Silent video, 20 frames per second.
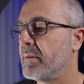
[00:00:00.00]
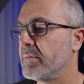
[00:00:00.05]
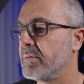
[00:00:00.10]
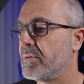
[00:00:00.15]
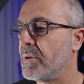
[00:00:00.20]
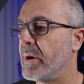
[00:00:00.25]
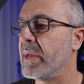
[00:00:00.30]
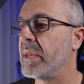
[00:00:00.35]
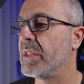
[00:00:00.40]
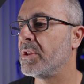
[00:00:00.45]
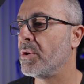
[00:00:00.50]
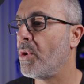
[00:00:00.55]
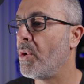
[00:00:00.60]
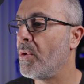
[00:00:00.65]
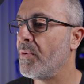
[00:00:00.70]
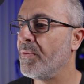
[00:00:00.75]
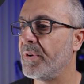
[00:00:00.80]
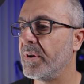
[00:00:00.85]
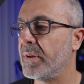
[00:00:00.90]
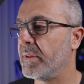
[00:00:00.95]
Drag it
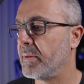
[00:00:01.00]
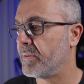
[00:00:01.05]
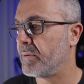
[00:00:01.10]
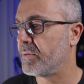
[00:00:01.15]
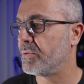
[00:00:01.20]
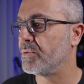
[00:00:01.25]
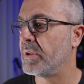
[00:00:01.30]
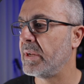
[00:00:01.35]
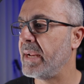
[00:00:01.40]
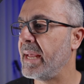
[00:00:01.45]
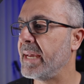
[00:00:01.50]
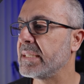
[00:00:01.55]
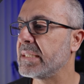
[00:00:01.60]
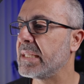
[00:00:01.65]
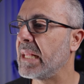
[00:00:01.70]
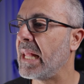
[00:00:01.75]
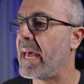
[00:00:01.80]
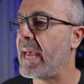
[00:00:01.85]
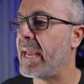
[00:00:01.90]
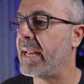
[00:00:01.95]
over to the next
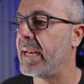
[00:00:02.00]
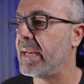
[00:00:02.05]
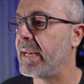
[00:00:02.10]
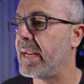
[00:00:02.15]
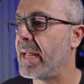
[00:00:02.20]
line.